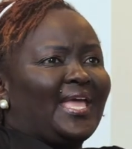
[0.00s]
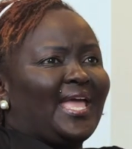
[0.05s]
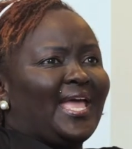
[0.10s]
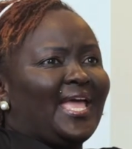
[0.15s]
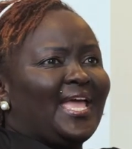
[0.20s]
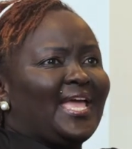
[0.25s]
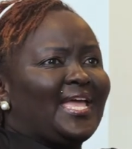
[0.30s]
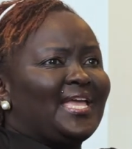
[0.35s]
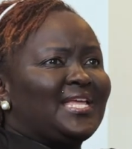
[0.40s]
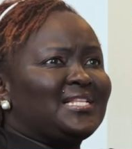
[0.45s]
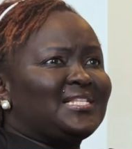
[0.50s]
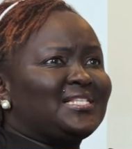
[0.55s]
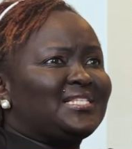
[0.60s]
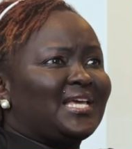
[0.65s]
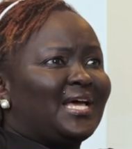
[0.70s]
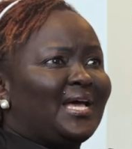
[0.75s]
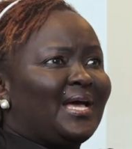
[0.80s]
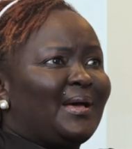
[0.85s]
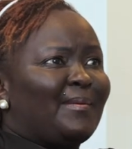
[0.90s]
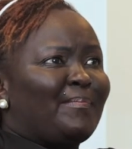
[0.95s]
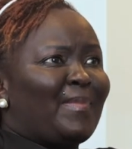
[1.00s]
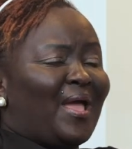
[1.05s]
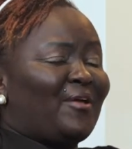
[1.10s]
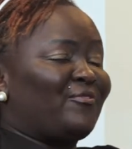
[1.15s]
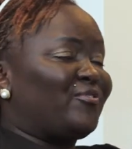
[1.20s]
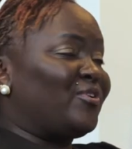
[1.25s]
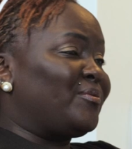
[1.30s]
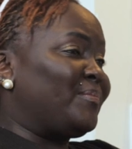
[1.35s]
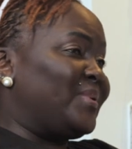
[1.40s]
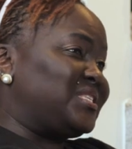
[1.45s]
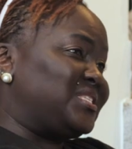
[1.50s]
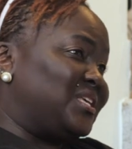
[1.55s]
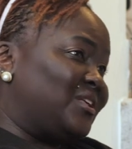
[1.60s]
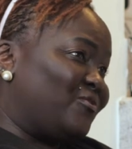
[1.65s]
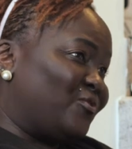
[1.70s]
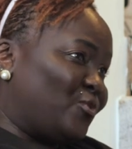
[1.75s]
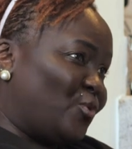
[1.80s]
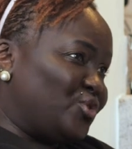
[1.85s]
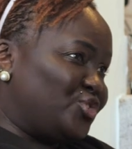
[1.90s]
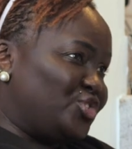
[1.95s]
And I found
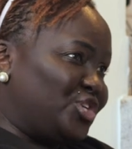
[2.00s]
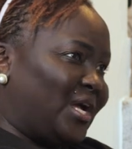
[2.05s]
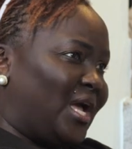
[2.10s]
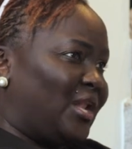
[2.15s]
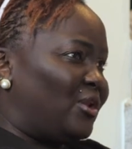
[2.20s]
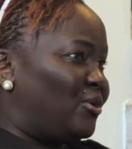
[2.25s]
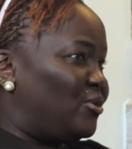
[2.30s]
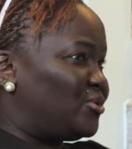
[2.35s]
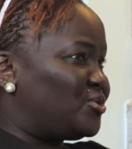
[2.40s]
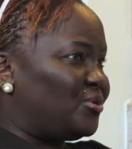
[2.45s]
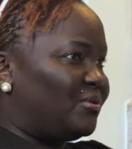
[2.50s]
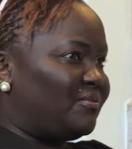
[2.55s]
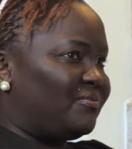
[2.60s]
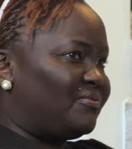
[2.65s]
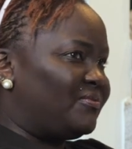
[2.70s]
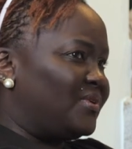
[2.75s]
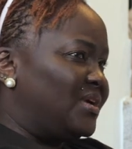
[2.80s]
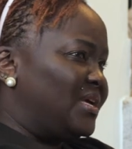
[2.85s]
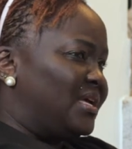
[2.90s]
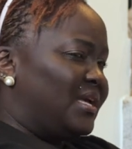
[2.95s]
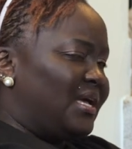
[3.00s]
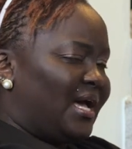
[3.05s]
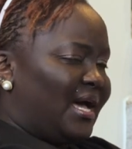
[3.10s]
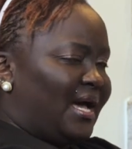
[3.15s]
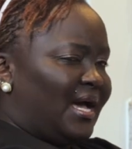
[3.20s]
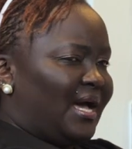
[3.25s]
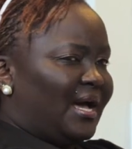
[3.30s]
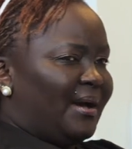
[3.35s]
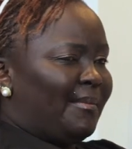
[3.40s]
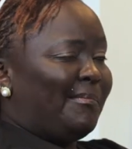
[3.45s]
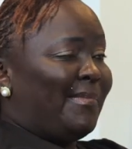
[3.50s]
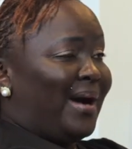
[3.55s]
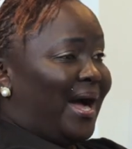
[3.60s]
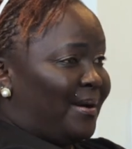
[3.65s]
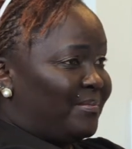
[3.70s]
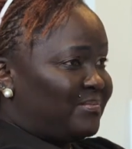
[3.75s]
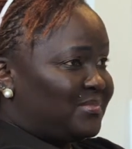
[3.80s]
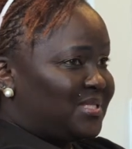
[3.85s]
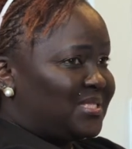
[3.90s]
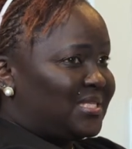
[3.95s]
myself coaching a lot of
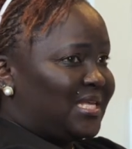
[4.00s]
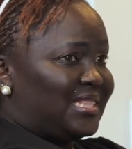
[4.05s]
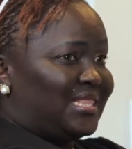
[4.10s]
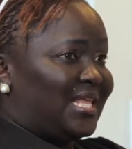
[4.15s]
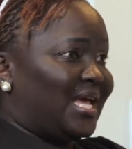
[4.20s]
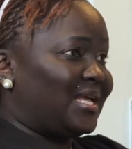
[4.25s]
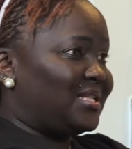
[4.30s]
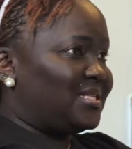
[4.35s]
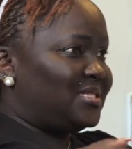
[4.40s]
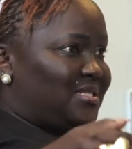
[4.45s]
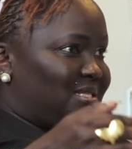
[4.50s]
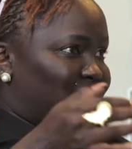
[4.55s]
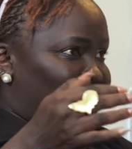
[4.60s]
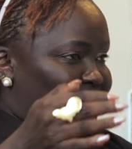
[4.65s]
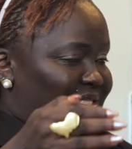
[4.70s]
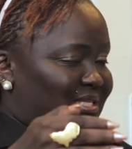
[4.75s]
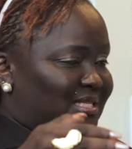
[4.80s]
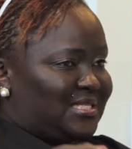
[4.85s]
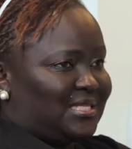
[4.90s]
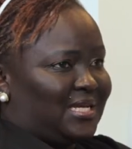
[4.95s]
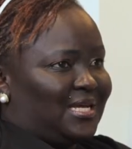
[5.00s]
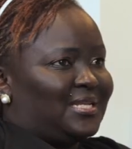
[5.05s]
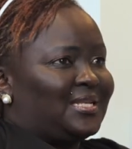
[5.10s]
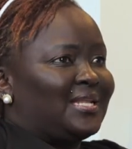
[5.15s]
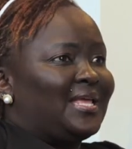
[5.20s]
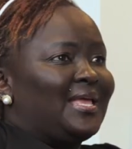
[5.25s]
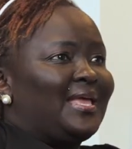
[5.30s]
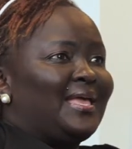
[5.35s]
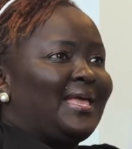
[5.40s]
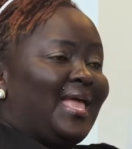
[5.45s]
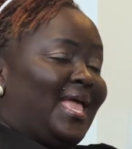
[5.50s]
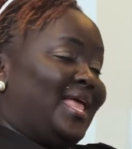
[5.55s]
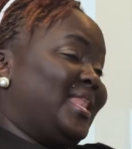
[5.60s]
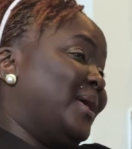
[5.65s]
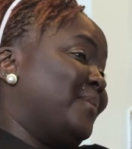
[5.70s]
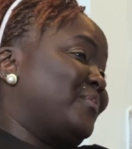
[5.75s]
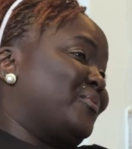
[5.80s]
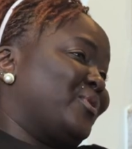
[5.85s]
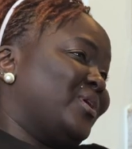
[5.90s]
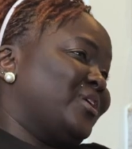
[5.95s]
moms in that season,
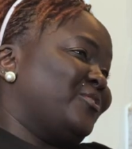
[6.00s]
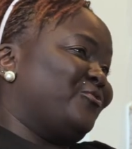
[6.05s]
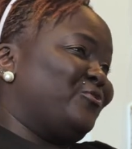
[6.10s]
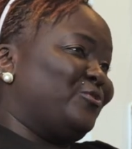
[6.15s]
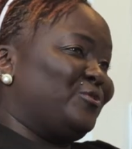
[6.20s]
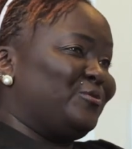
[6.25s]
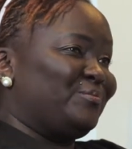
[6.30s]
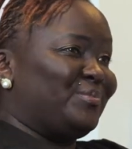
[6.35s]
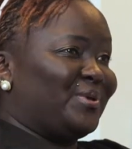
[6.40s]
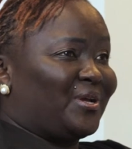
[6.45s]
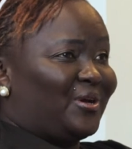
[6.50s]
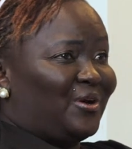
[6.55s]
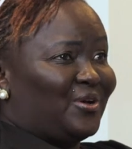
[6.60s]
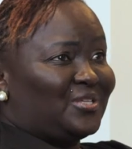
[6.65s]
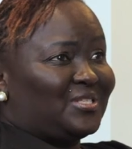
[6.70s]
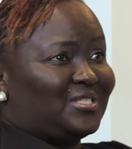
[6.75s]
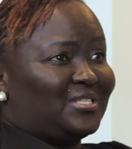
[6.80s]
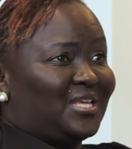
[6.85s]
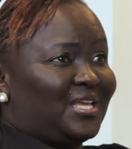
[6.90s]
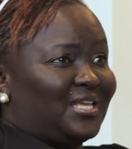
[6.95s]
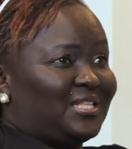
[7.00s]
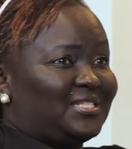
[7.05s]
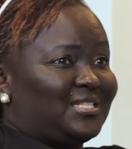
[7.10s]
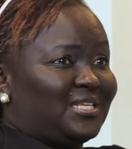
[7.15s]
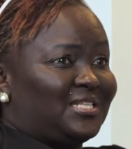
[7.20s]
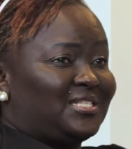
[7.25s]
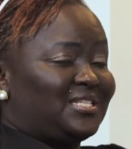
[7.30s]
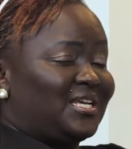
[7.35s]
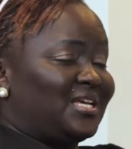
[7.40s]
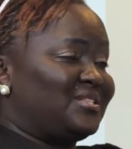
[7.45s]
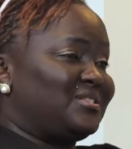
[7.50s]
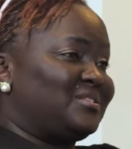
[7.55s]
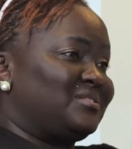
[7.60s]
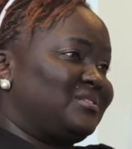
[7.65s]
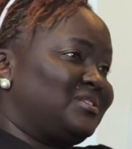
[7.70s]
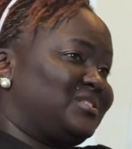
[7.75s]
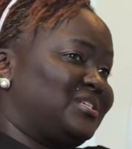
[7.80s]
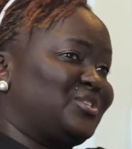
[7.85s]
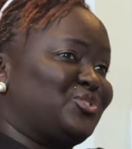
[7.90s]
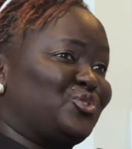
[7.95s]
and I'm grateful because it
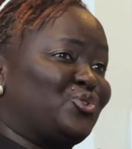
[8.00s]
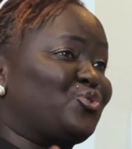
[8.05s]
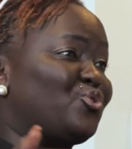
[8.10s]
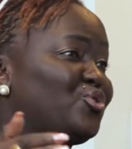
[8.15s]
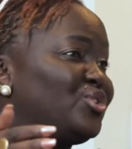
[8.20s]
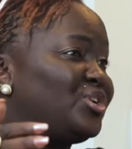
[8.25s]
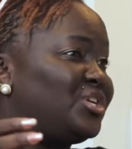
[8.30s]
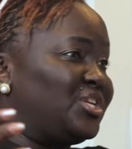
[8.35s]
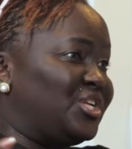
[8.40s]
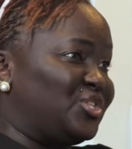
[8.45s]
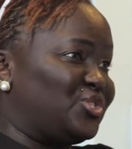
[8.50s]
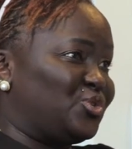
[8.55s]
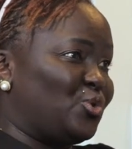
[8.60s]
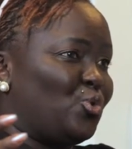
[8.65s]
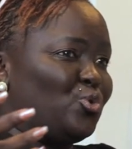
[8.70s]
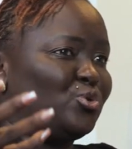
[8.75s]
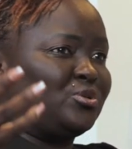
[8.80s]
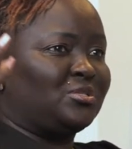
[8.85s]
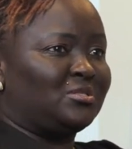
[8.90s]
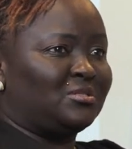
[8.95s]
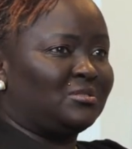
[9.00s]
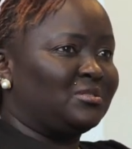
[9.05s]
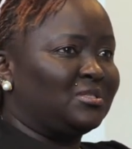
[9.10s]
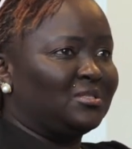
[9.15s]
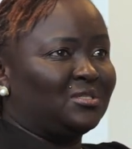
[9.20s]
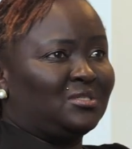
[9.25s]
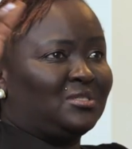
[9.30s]
has grown in its own